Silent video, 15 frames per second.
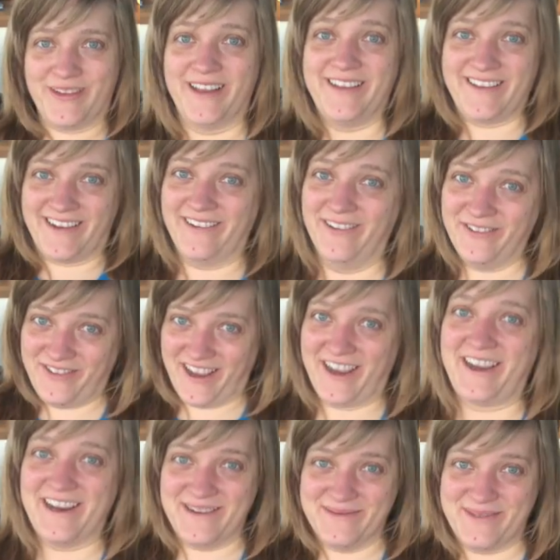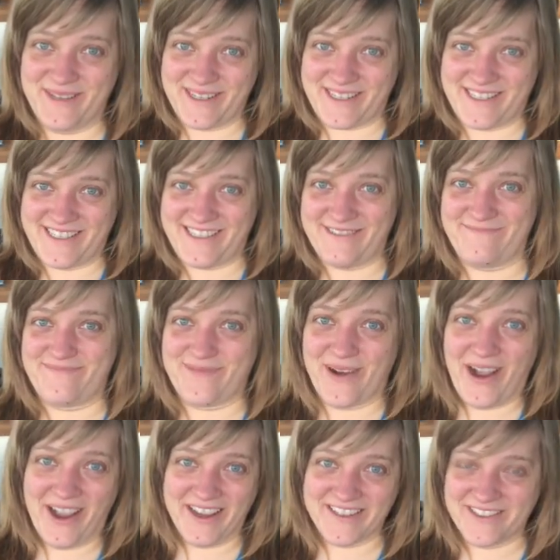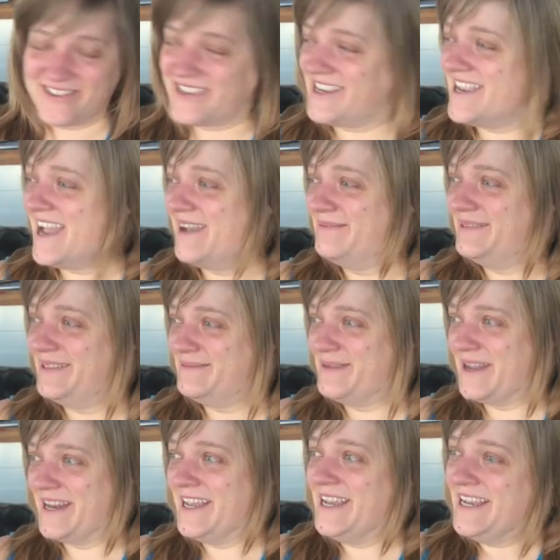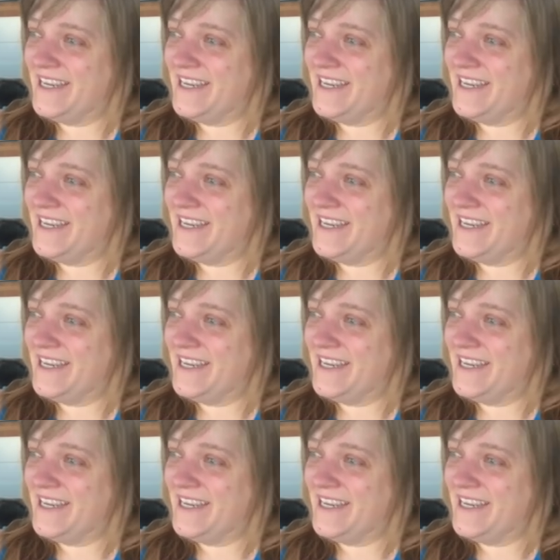I don't know if that comes as a surprise looking at me, but